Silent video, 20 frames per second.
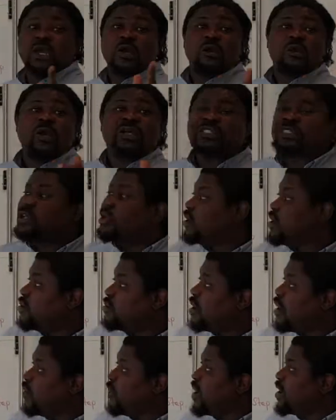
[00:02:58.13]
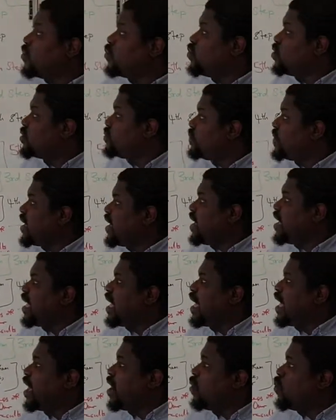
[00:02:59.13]
Question number 1 would be,
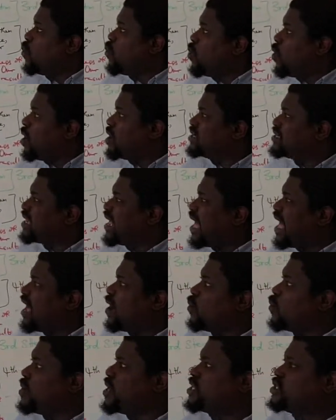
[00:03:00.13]
what are we